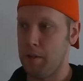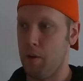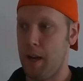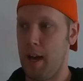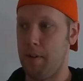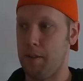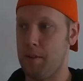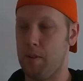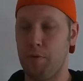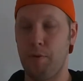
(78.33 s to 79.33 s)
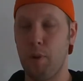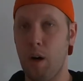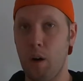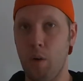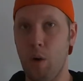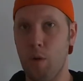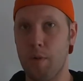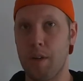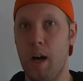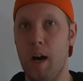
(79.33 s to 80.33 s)
going to have a certain flow
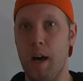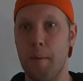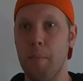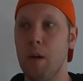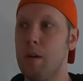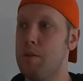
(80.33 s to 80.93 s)
over time.